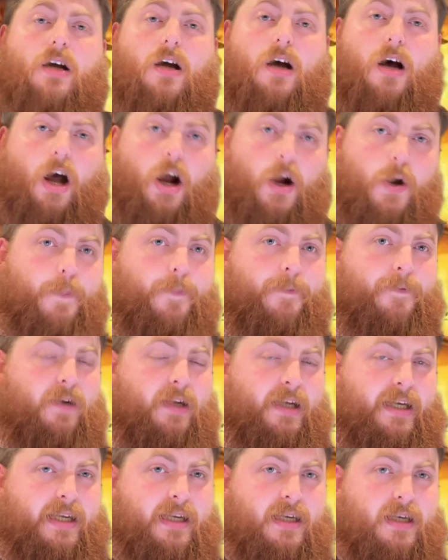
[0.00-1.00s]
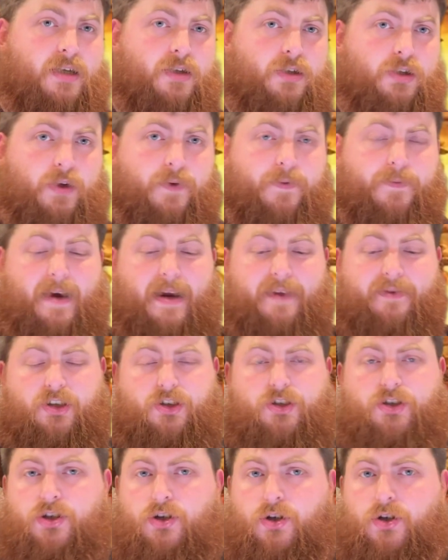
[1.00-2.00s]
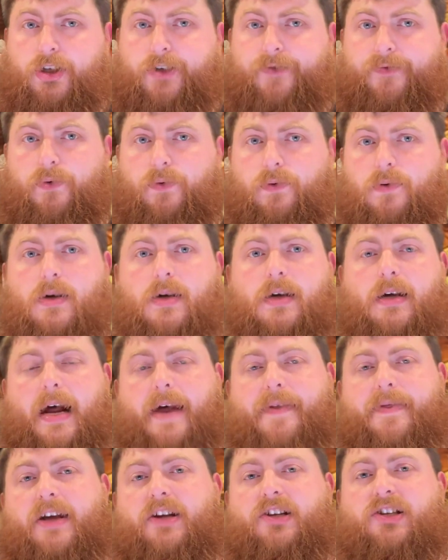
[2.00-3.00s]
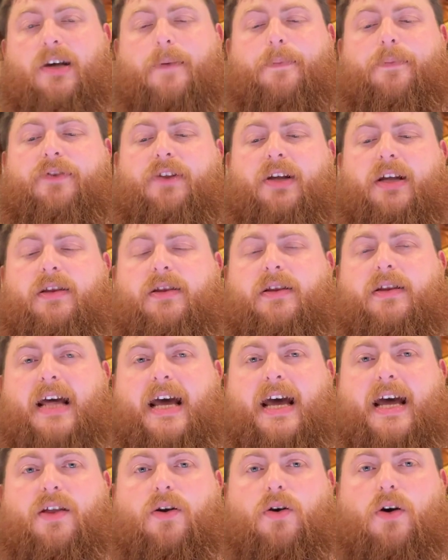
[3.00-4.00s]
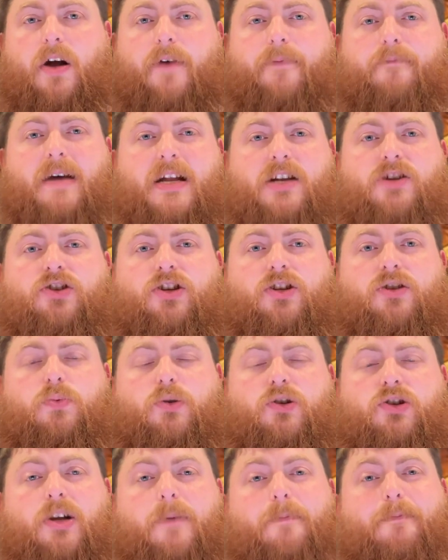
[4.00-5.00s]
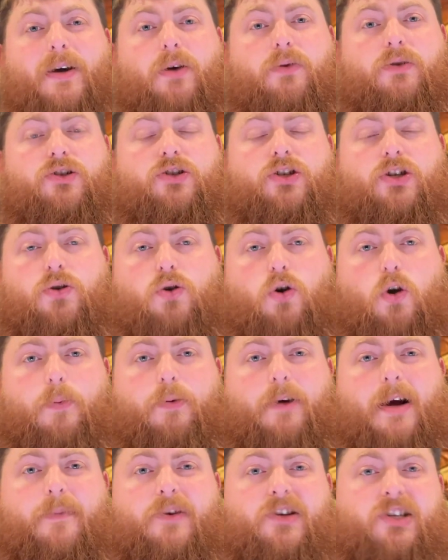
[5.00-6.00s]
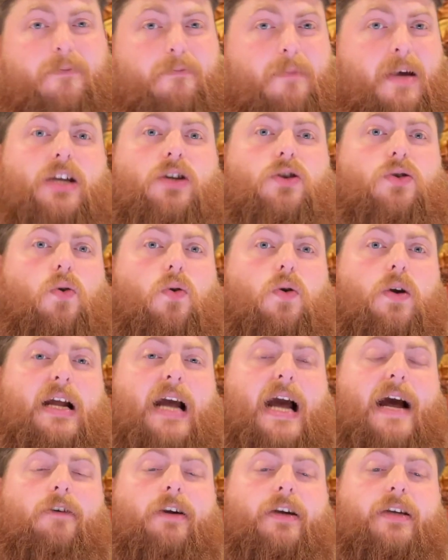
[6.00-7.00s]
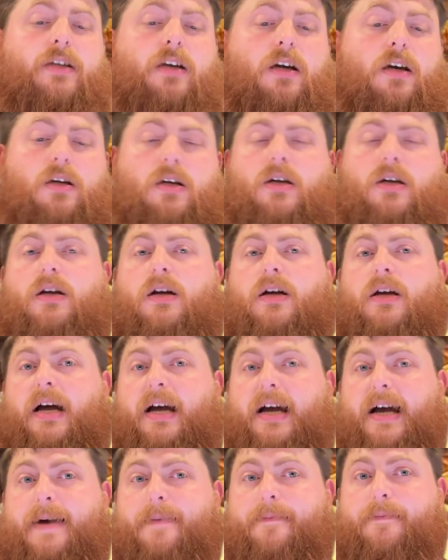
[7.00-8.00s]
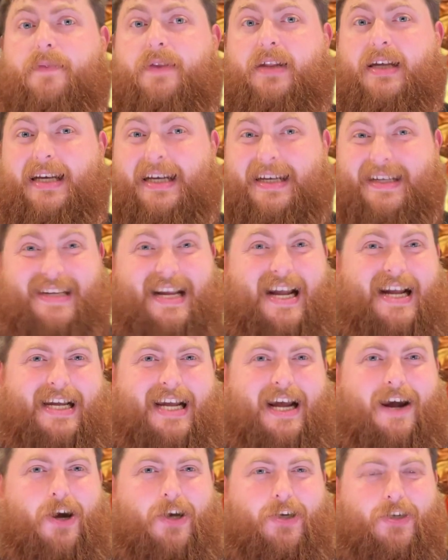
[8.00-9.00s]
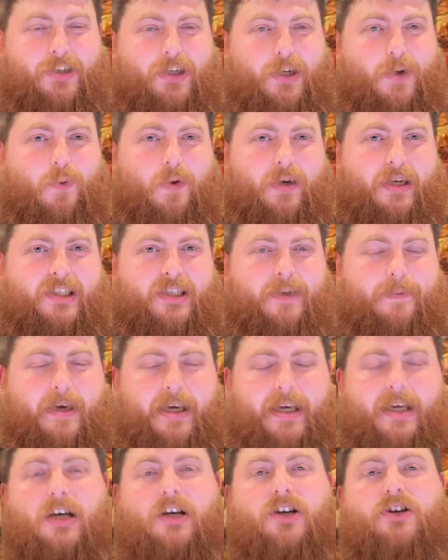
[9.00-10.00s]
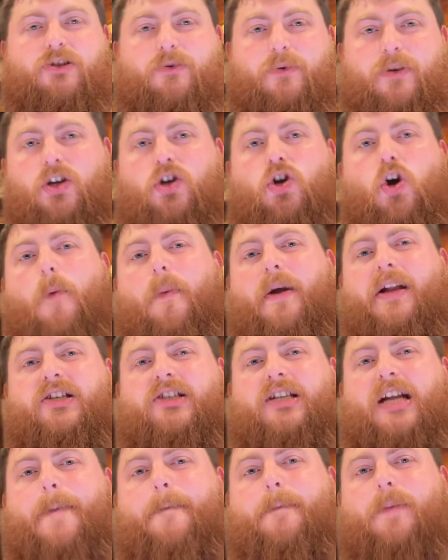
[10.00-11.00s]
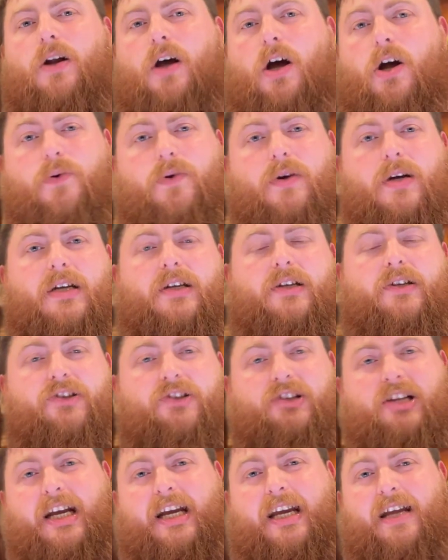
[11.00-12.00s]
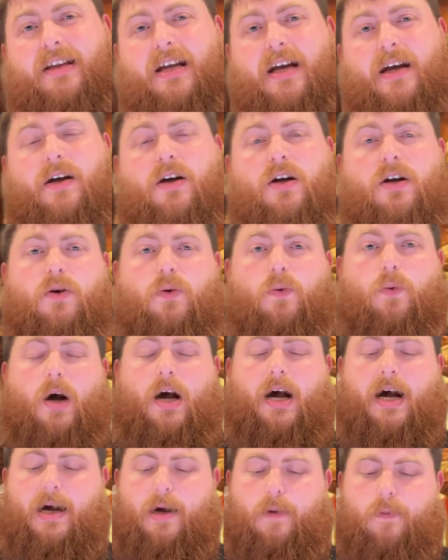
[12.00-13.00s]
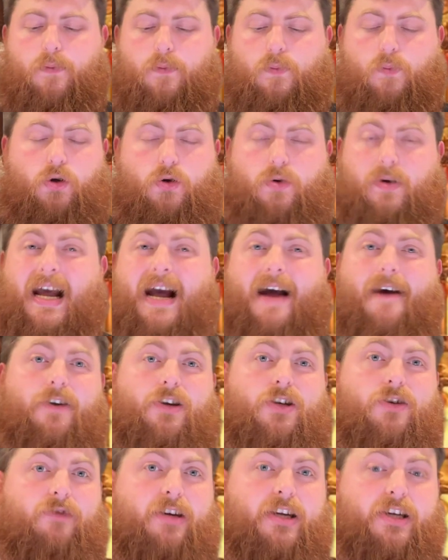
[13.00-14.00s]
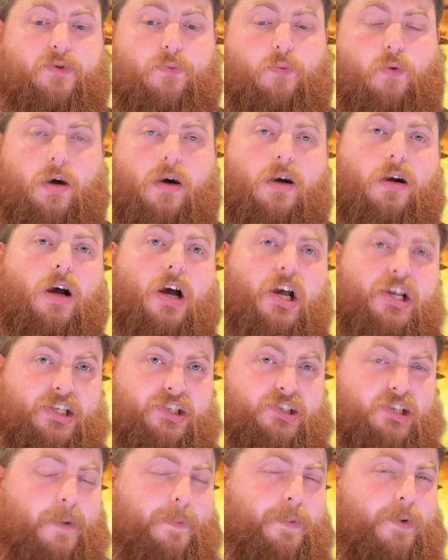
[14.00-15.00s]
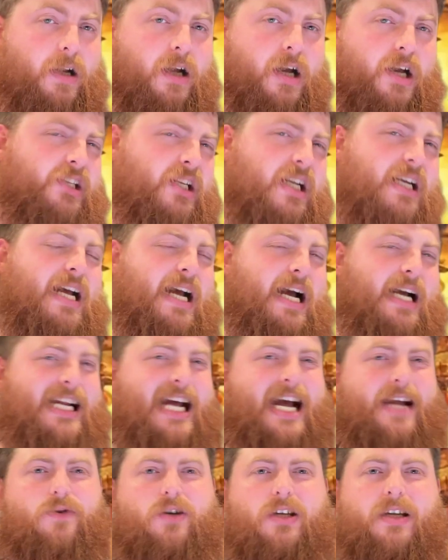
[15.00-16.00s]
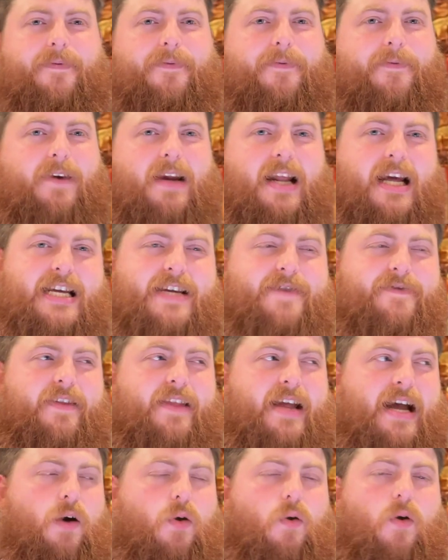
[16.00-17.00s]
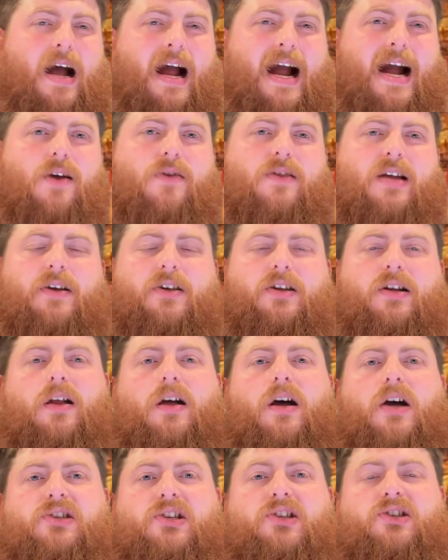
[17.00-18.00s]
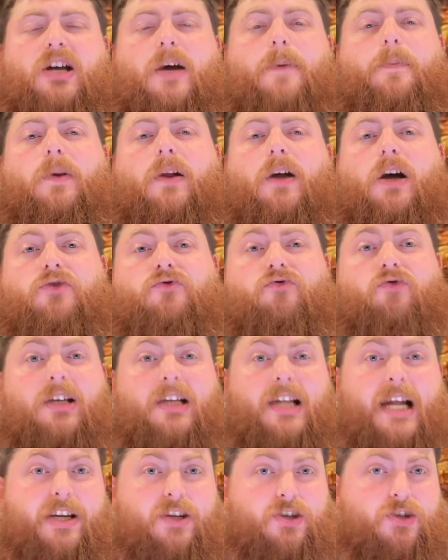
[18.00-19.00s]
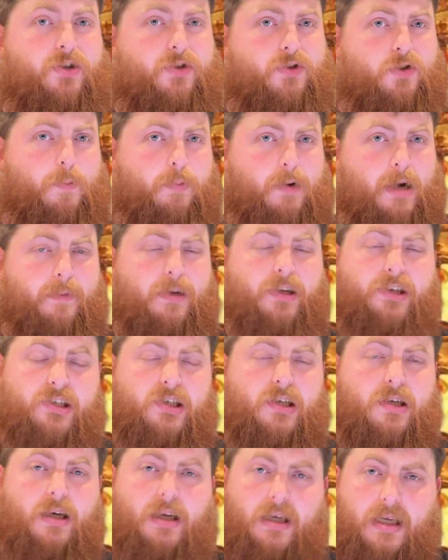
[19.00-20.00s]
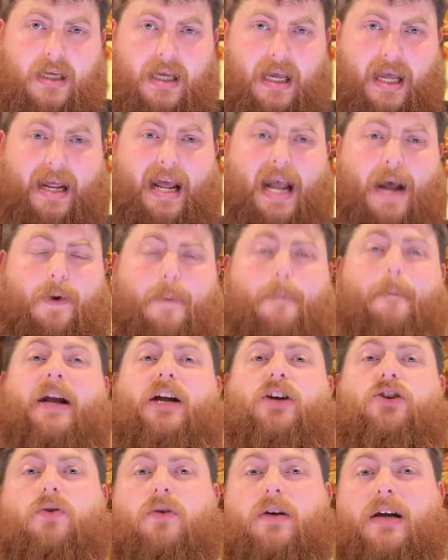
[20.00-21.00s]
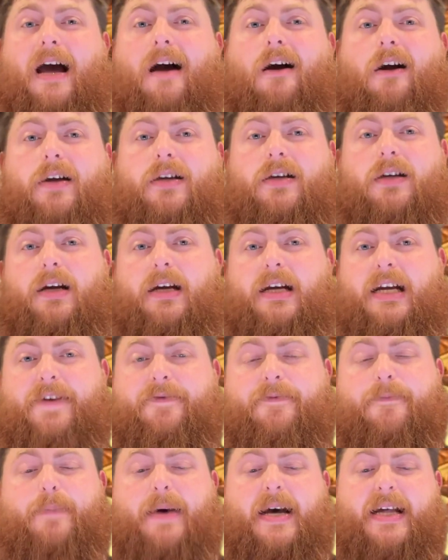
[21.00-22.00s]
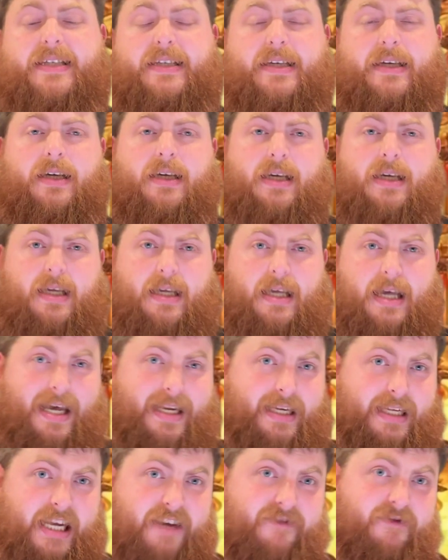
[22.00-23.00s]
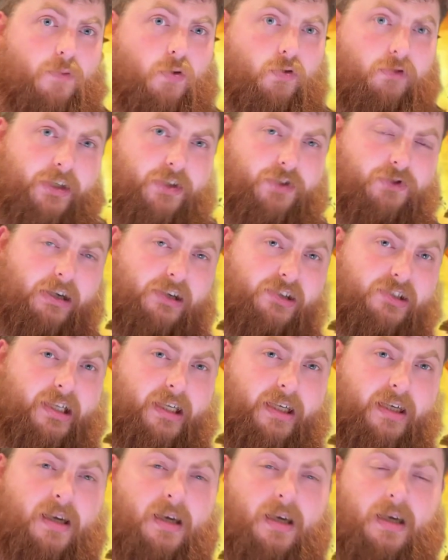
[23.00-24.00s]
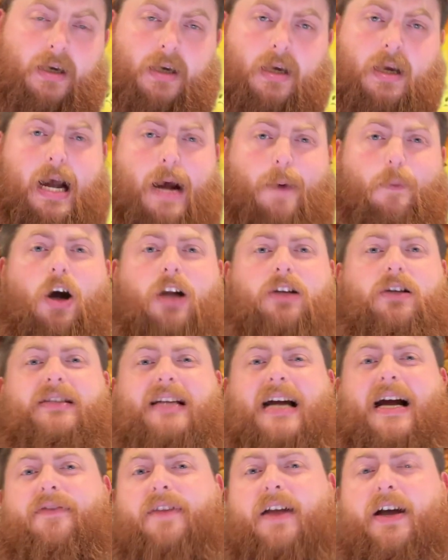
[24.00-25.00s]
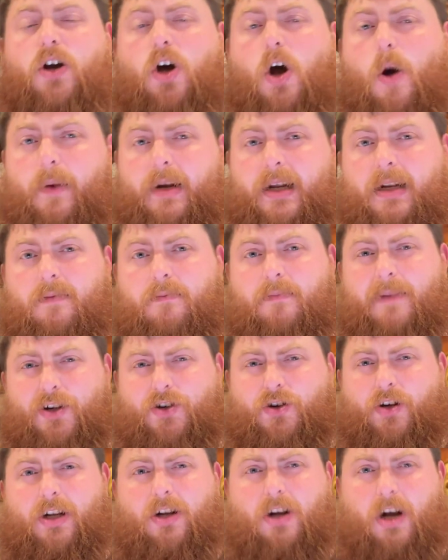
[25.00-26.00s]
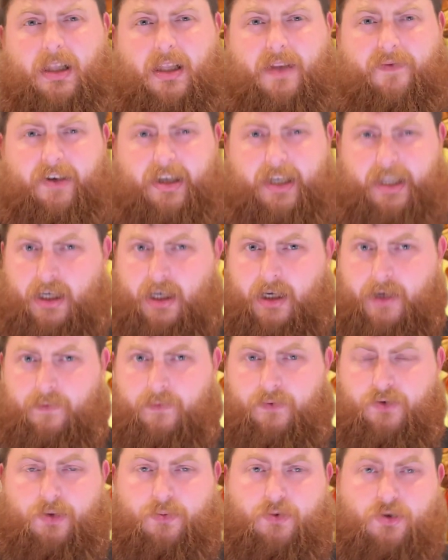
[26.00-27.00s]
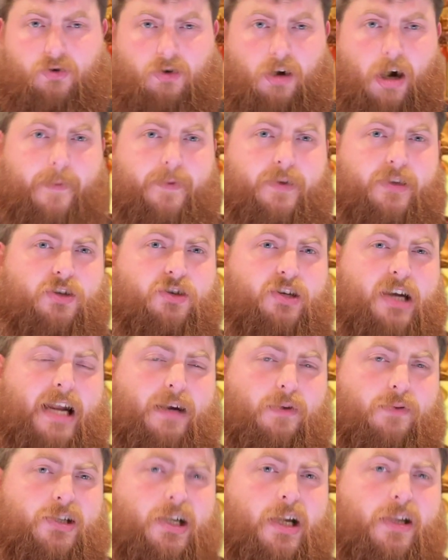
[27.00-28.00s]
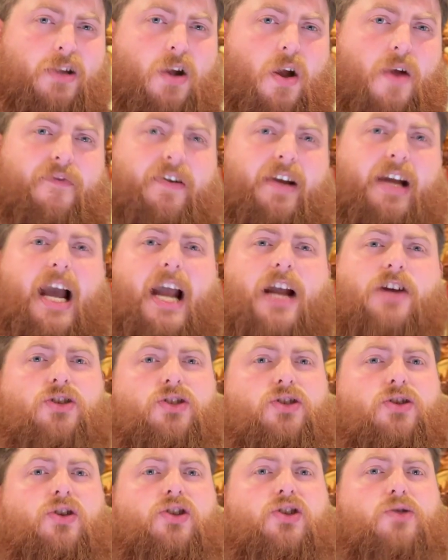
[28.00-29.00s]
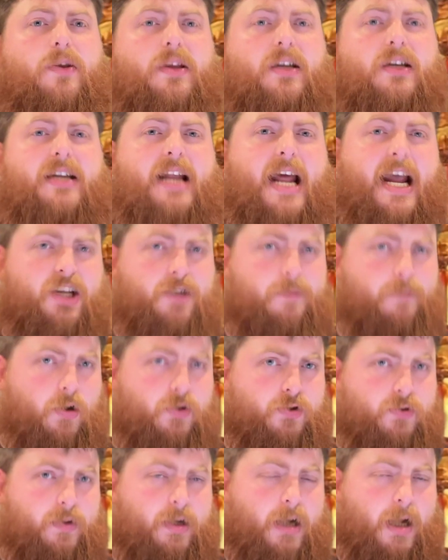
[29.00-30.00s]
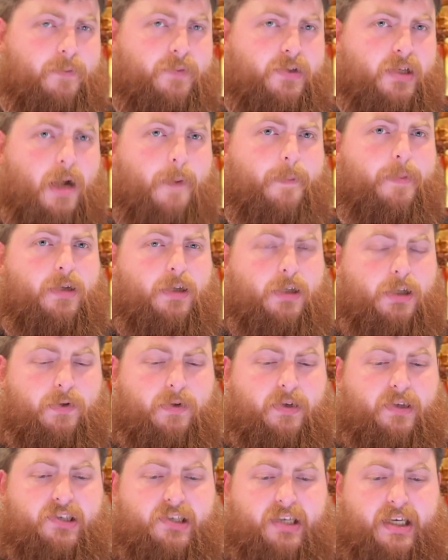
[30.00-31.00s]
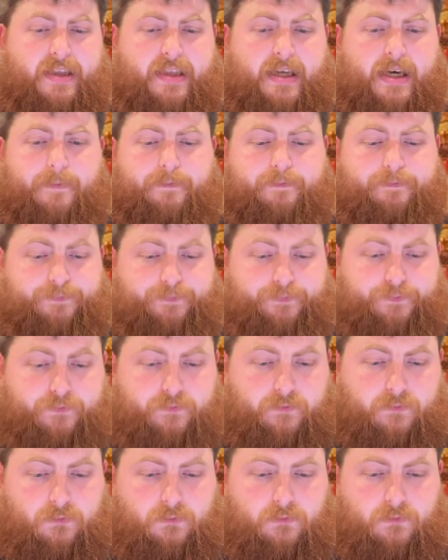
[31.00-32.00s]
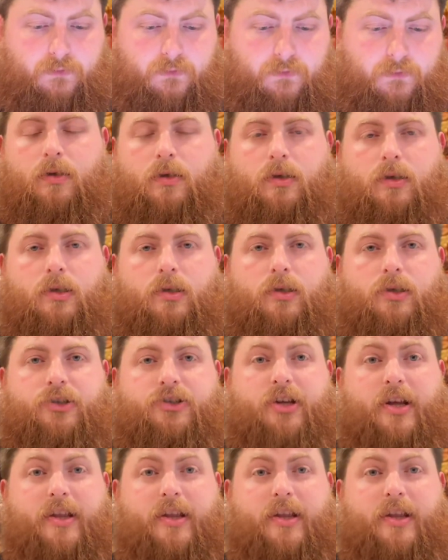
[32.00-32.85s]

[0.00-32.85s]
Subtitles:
Hopefully you found this useful and there's something there that I've mentioned which can build into your premise and make your character the exact character that you want it to be. So in the comments down below, stick in there what your character is, what class and subclass, and how you're going to flavour that, or how that class and subclass relates to your premise, and how it makes your character even better and even more interesting. And while you're down there commenting, make sure you like the video, subscribe to the channel, turn notifications on so when the next module comes up, you can see that. So the